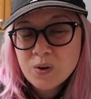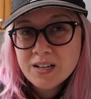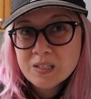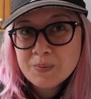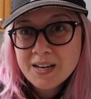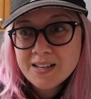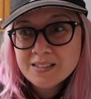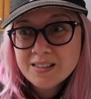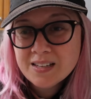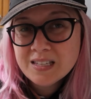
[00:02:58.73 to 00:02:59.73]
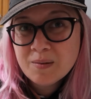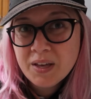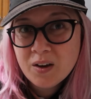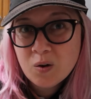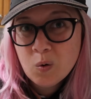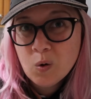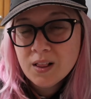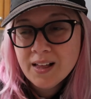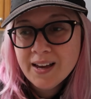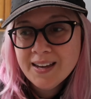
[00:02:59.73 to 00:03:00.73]
One is because they seem like a cool
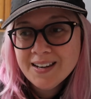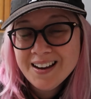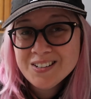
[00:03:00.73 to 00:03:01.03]
client.